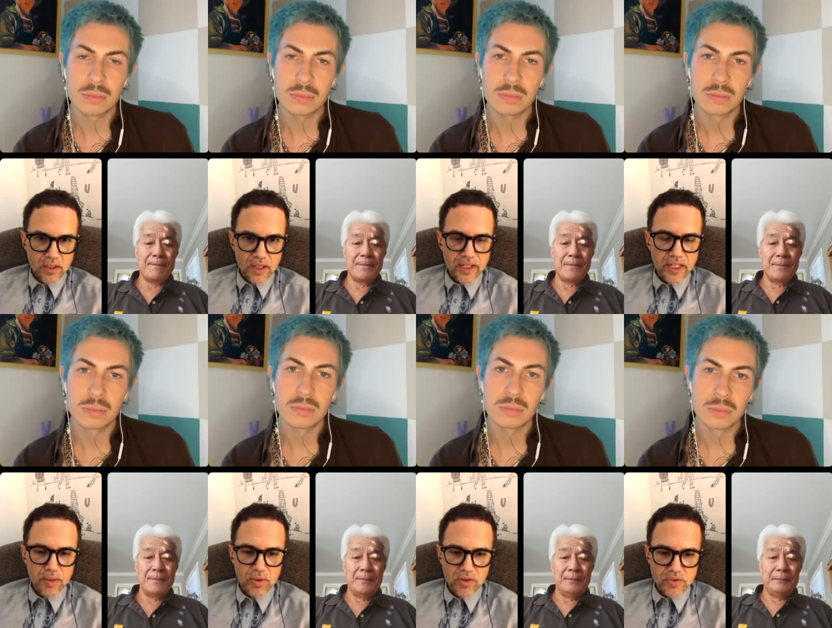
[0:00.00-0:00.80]
Speaker 1: I
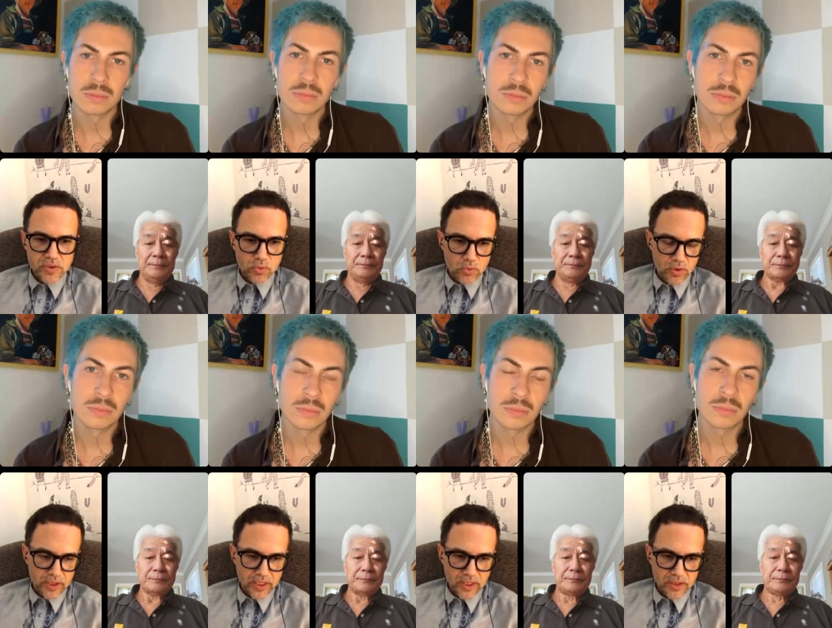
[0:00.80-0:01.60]
came out of school, I
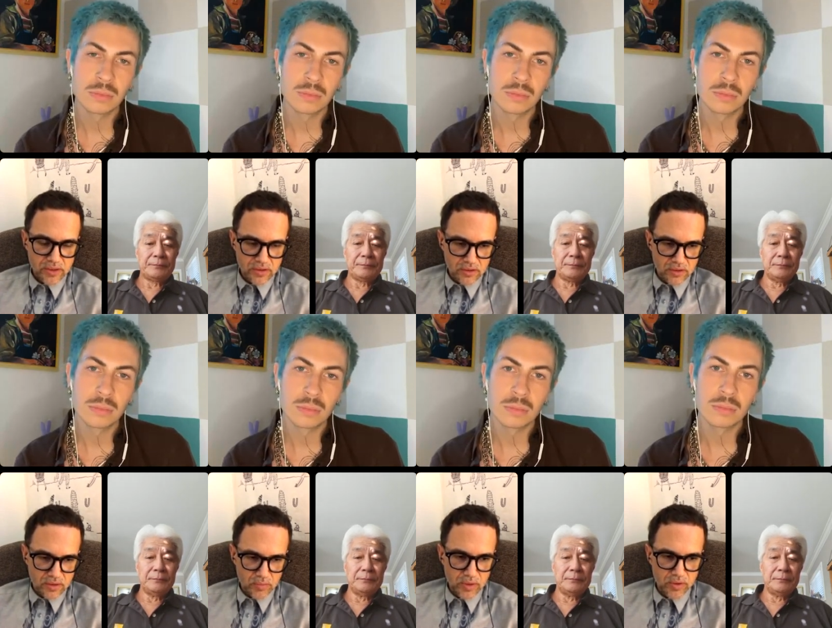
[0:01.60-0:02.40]
guess,
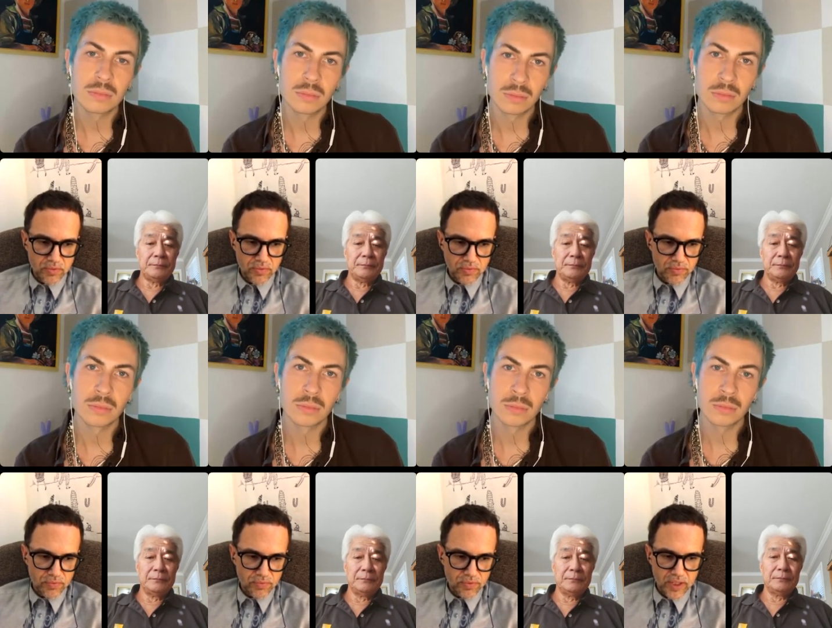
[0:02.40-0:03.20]
maybe
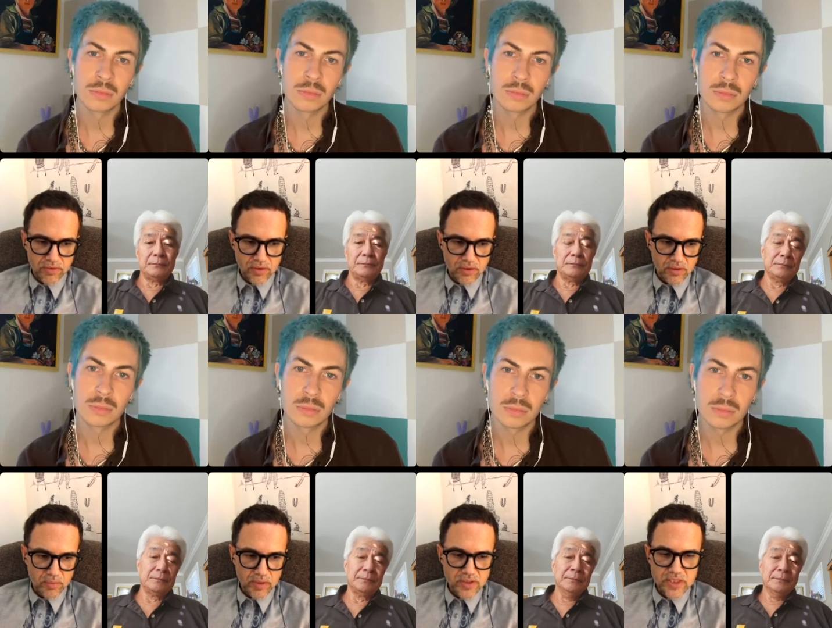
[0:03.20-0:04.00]
five or
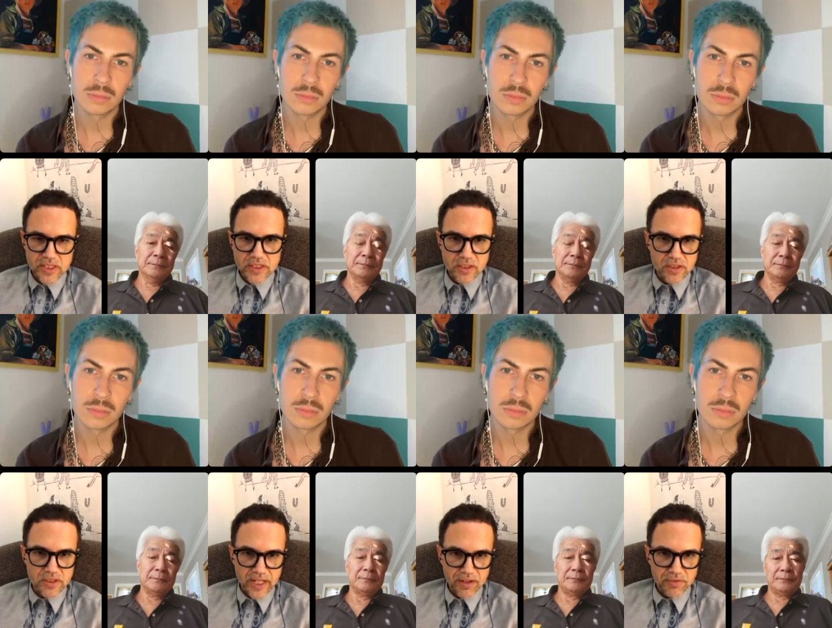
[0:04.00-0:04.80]
maybe six years
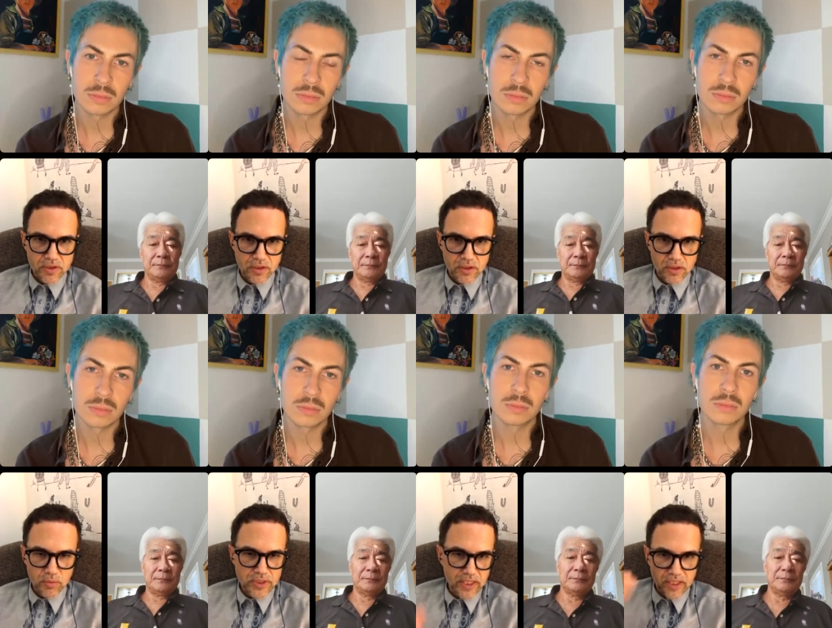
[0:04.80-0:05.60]
after.
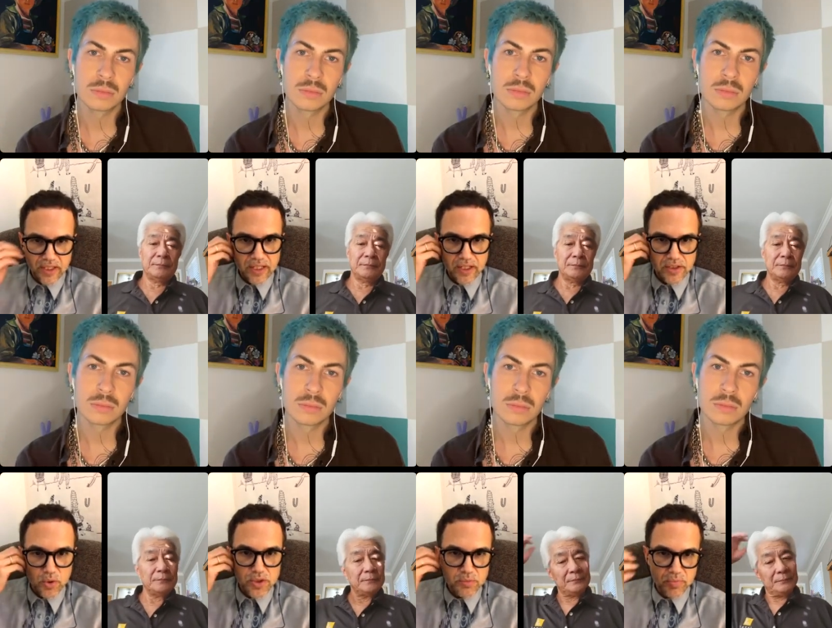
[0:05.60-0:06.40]
Which I again, it's
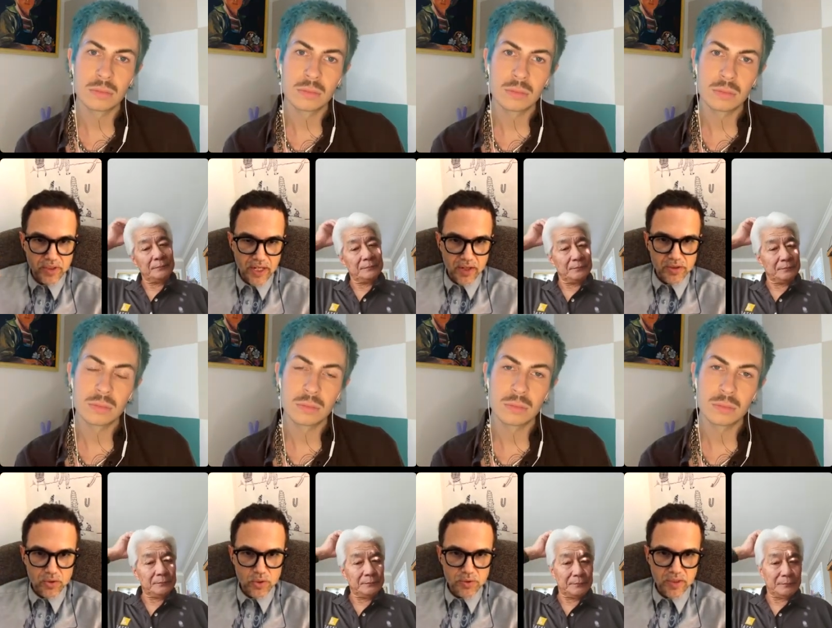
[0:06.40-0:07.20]
always that has
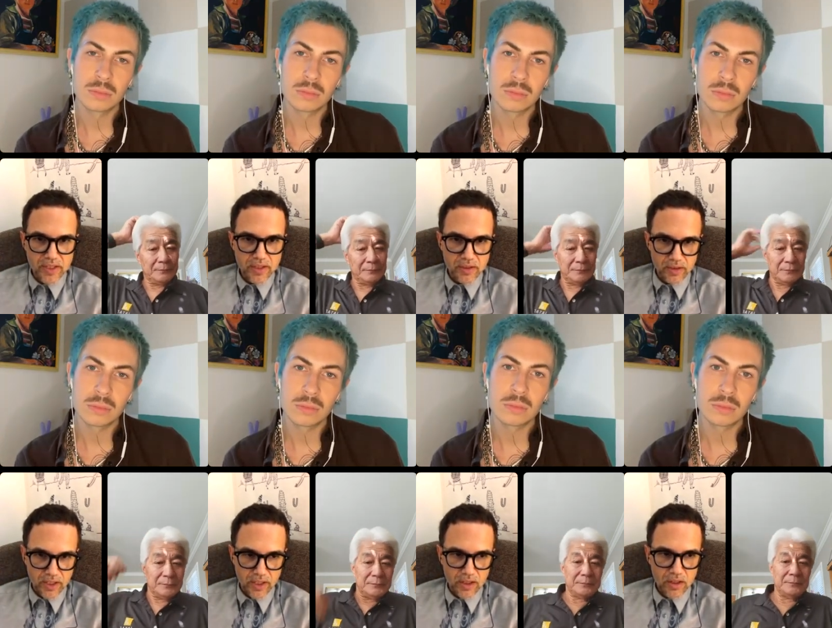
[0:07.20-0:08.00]
always been
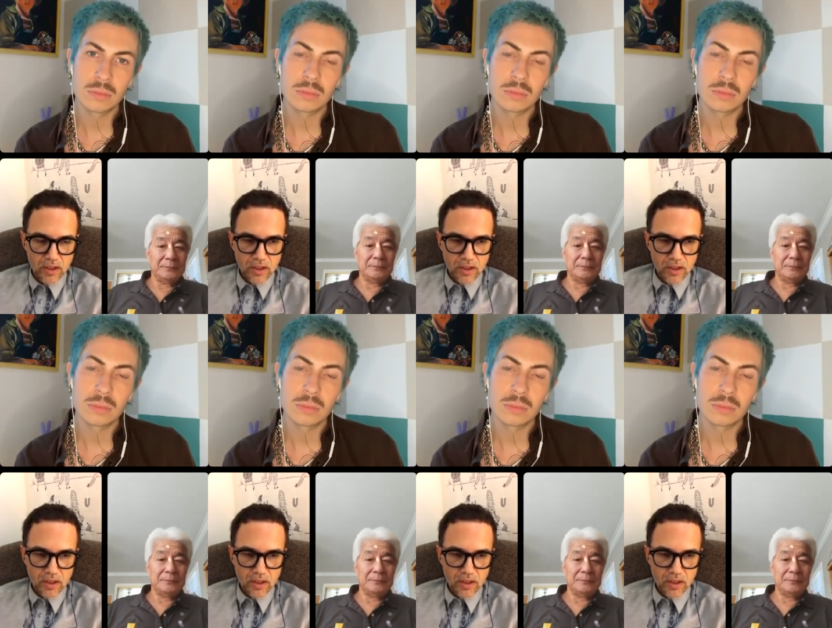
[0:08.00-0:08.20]
there.